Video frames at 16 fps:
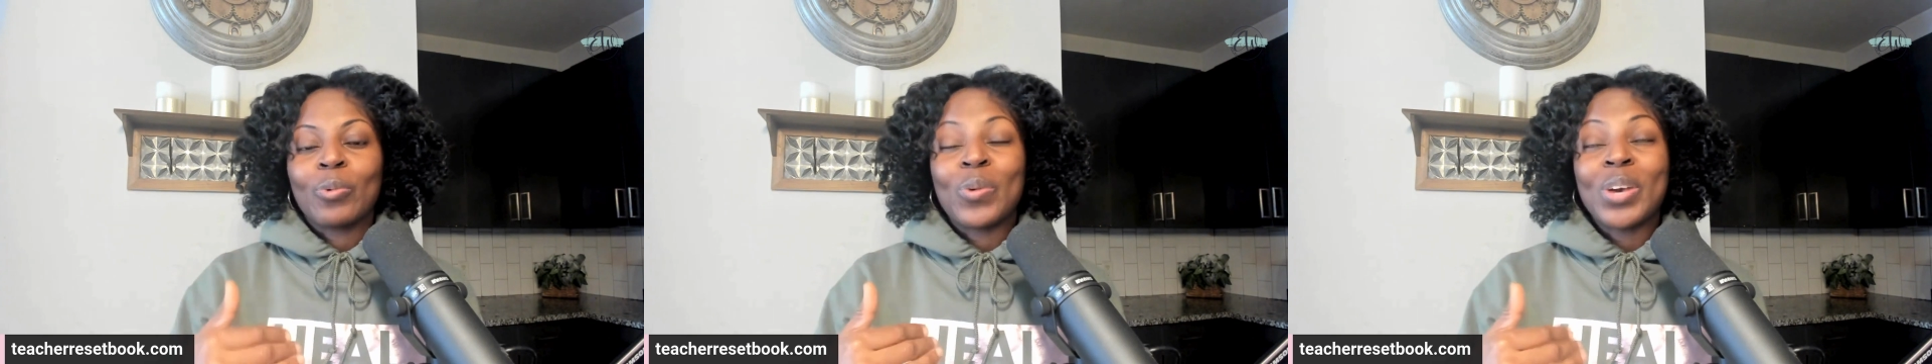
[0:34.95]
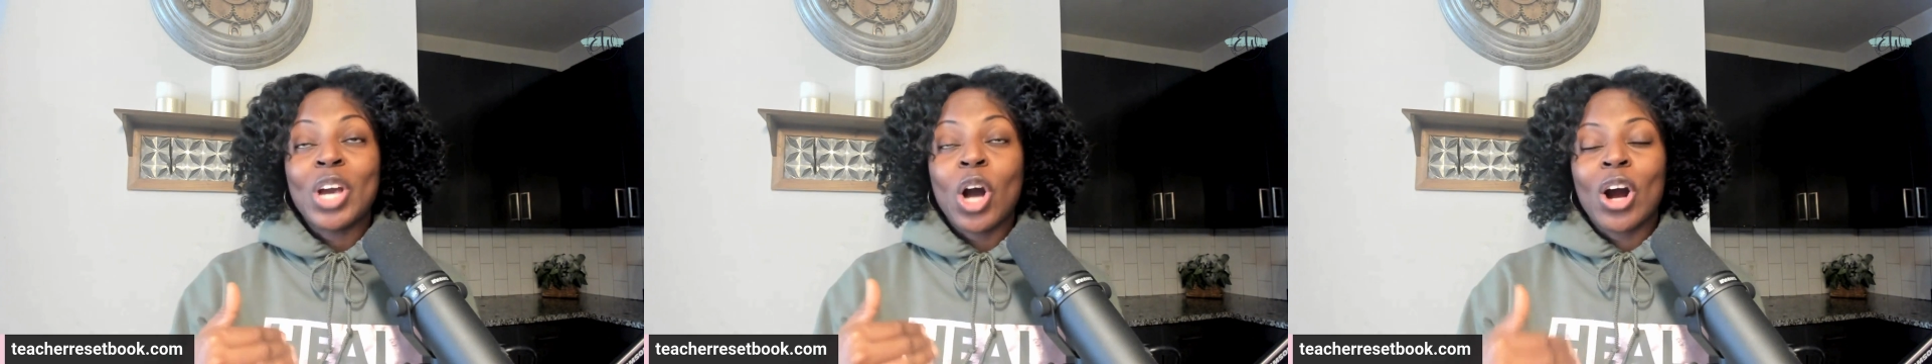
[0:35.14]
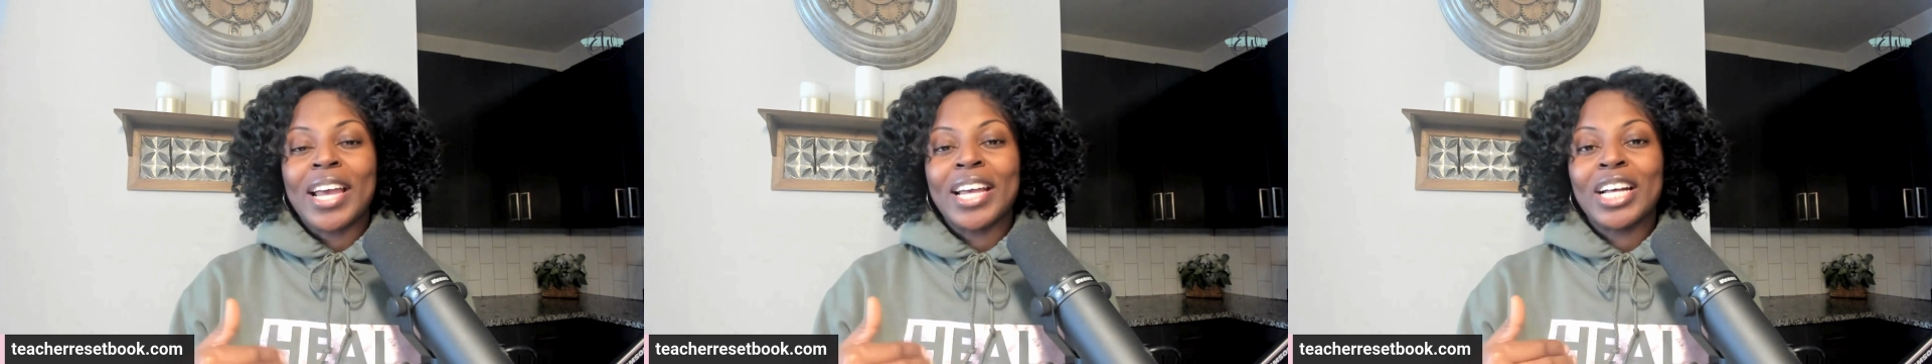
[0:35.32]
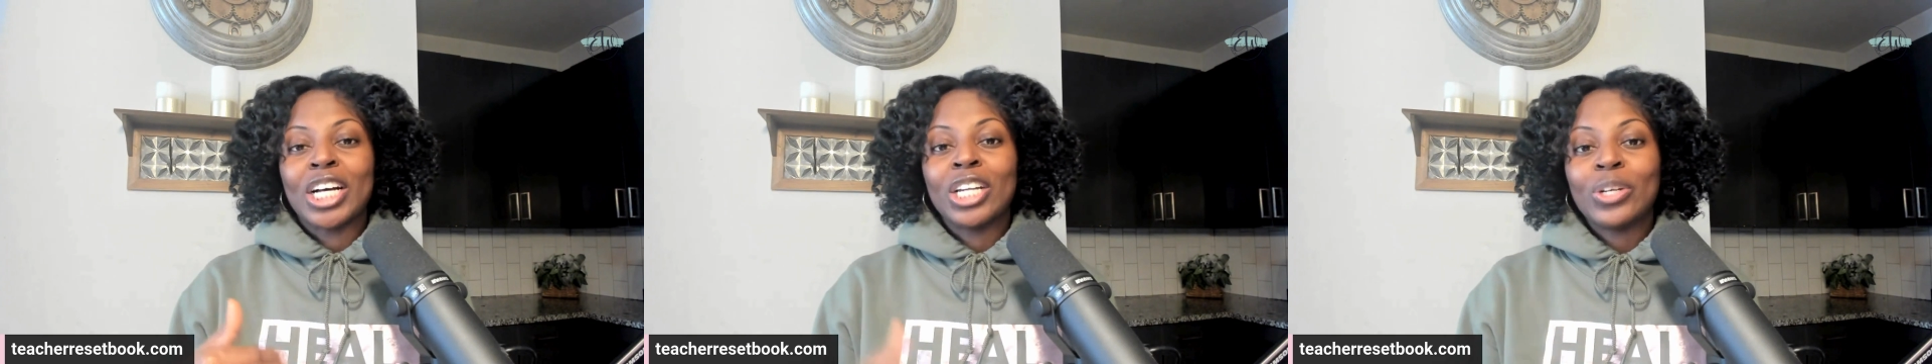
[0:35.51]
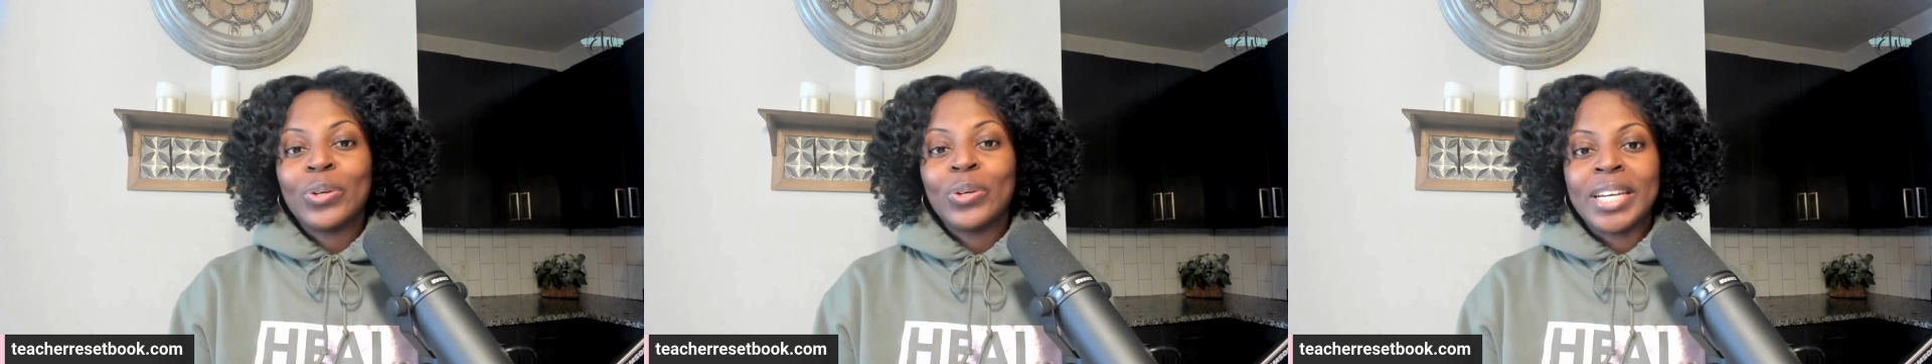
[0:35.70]
we are
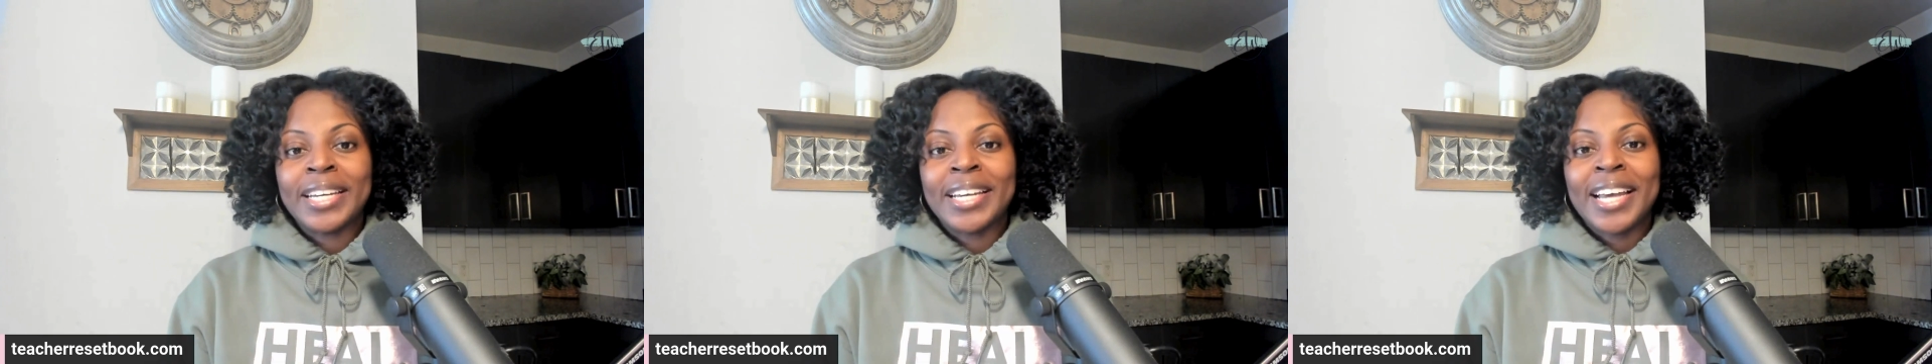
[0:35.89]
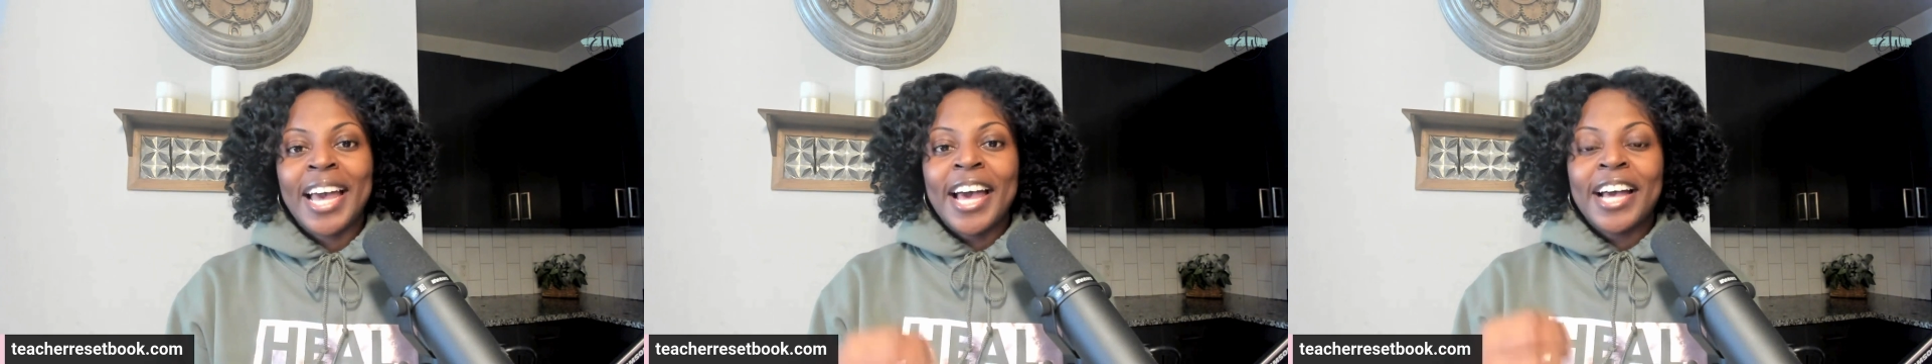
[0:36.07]
including